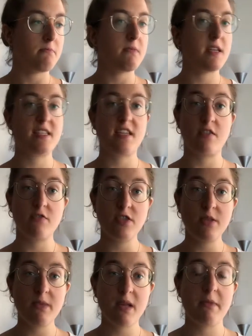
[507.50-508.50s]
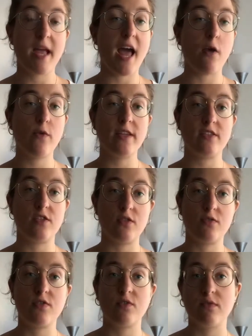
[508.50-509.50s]
institution maybe I went to.
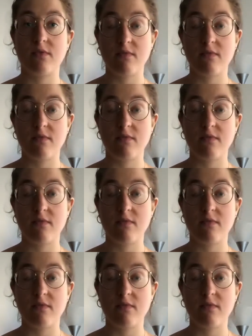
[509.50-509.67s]
So